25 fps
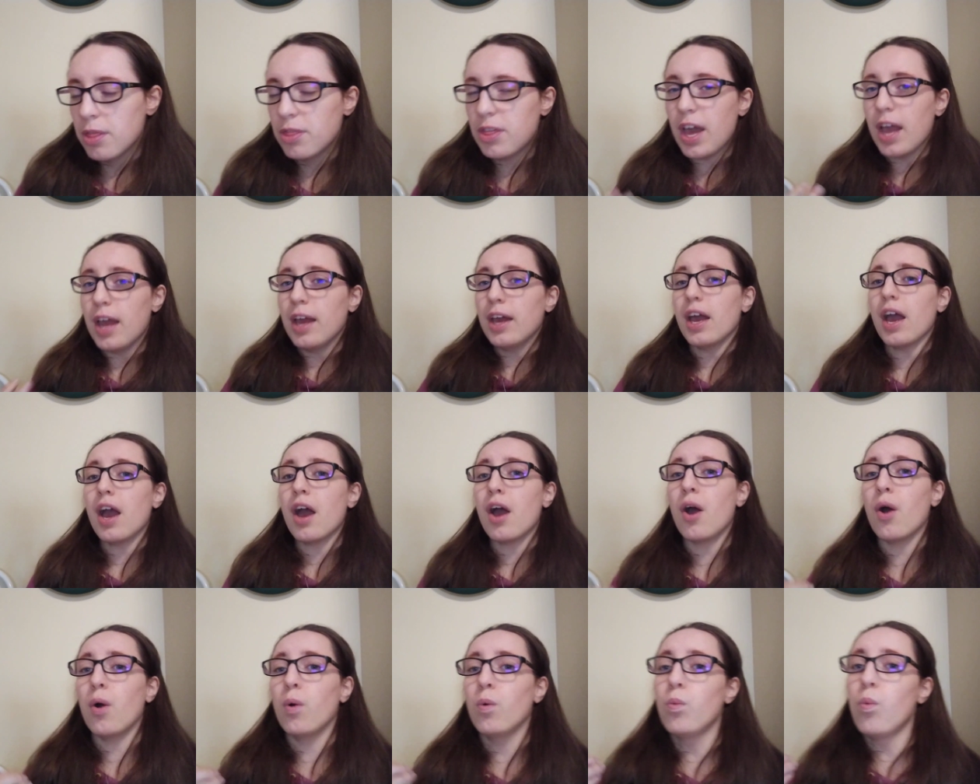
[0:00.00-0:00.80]
they
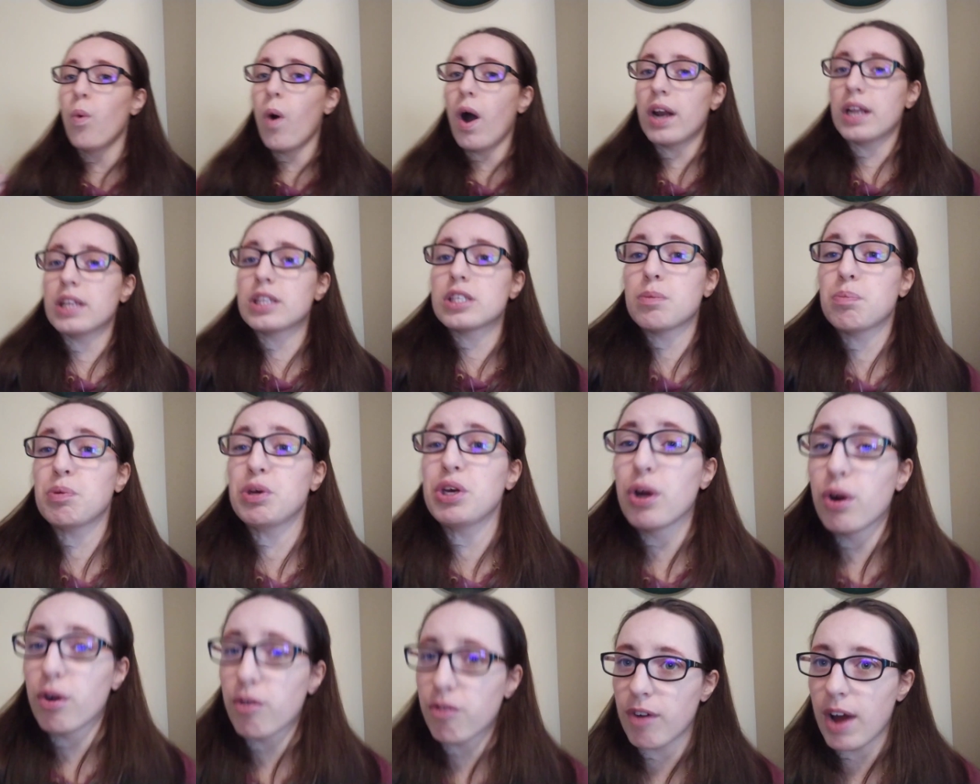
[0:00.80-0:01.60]
wanted to
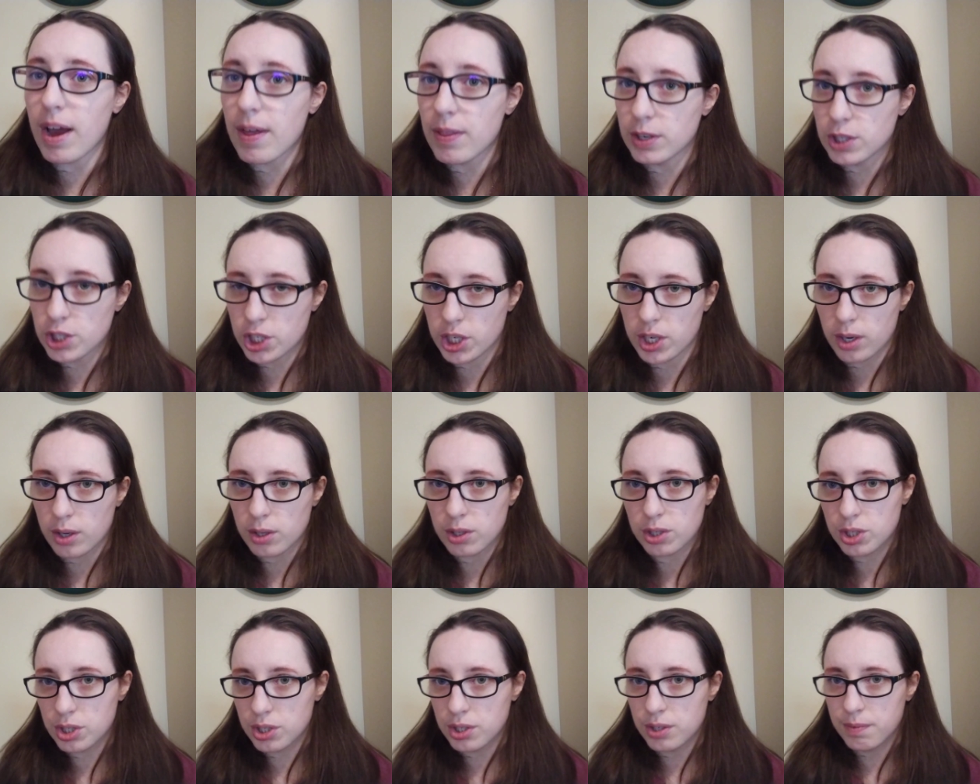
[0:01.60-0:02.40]
purify the
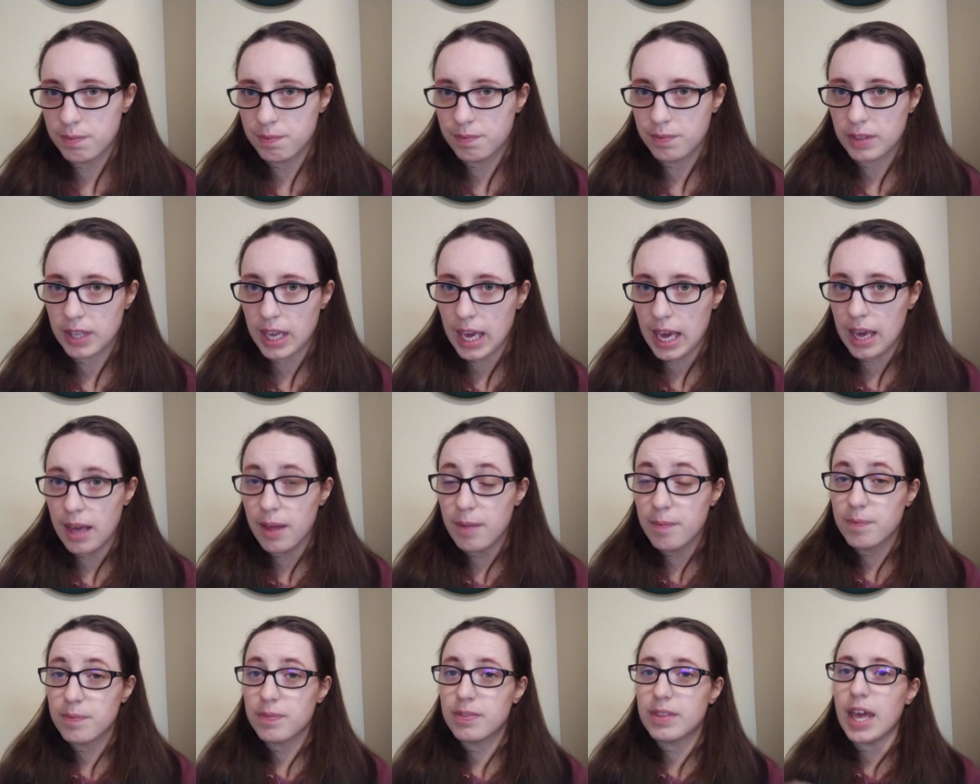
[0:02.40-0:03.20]
church.
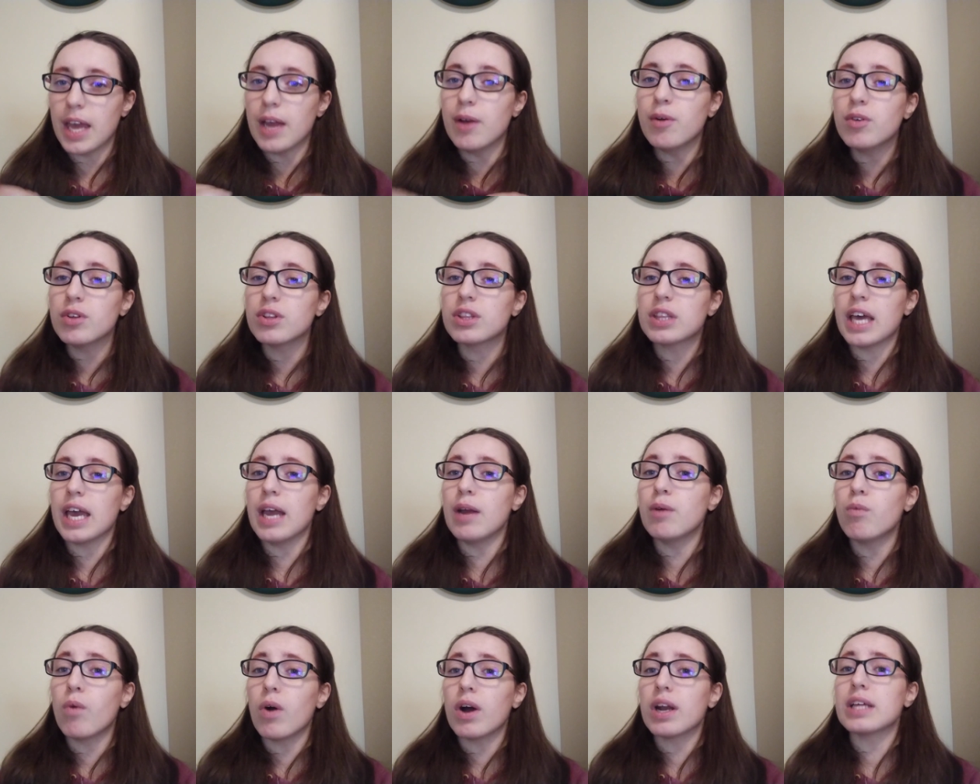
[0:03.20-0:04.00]
Okay?
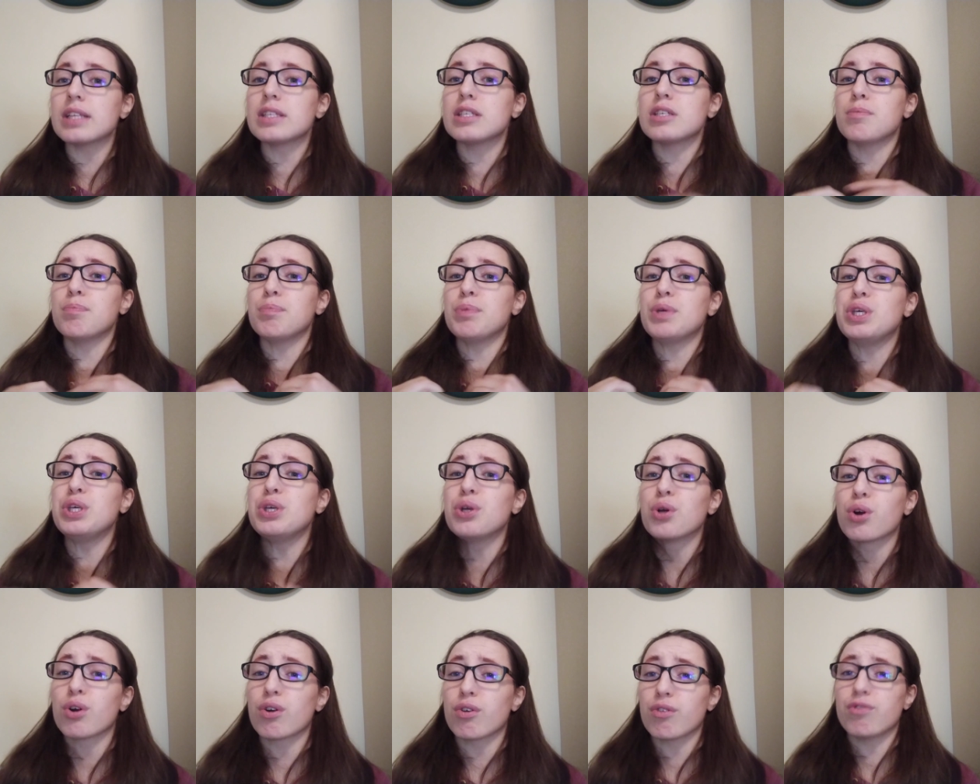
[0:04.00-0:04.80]
They wanted to
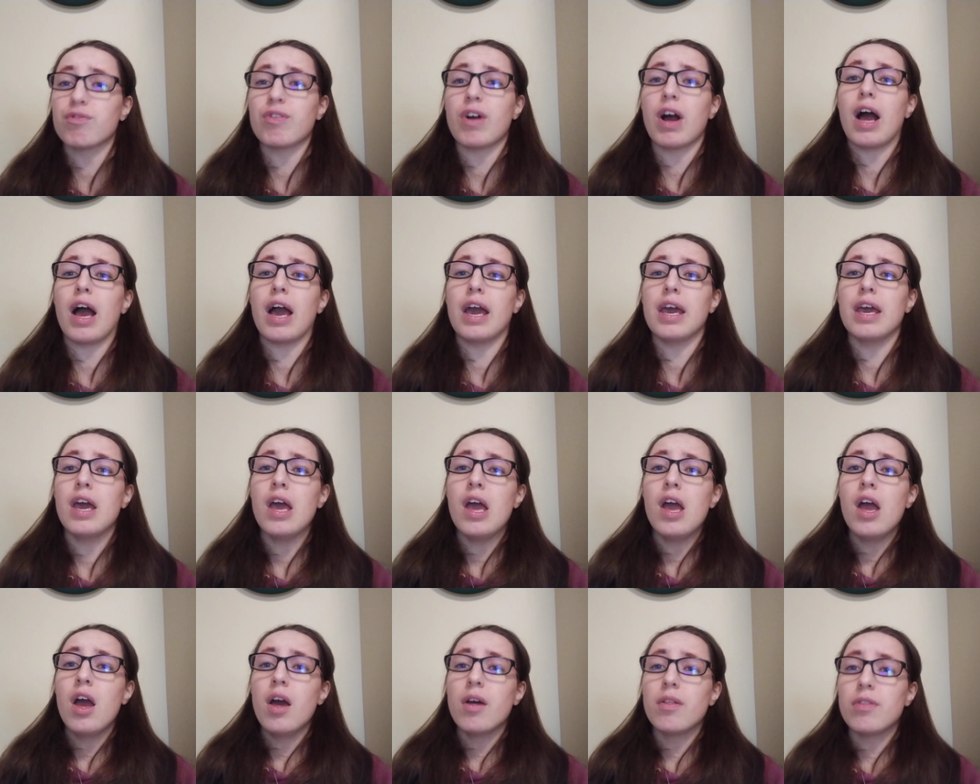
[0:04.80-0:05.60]
purify
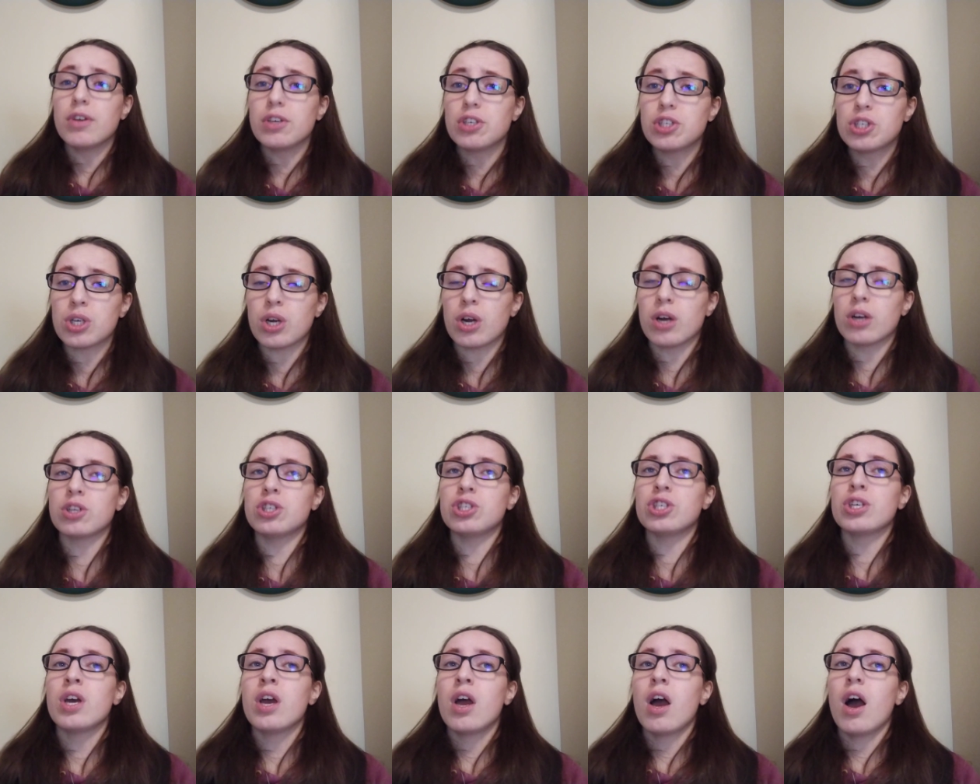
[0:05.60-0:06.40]
the
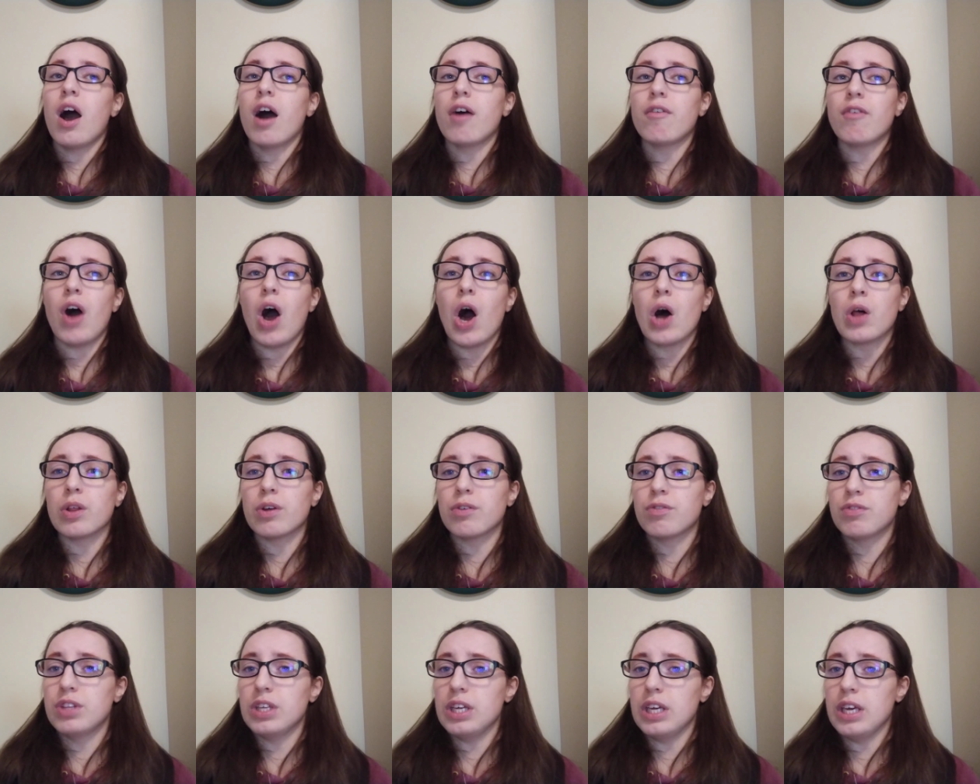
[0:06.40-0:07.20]
church of all
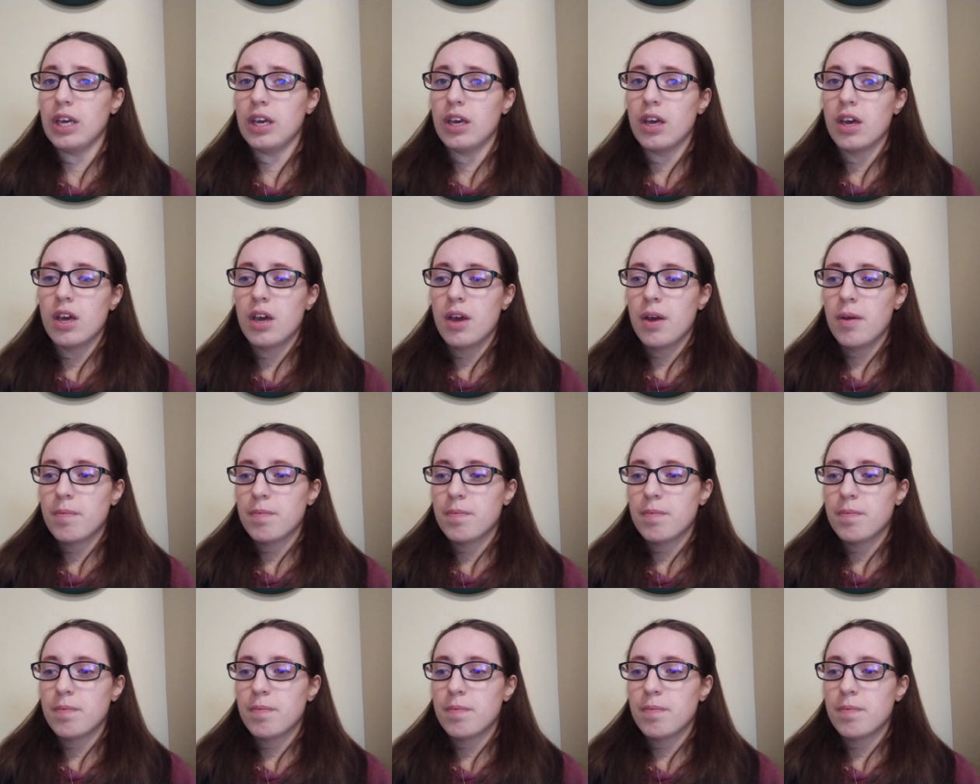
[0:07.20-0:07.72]
of the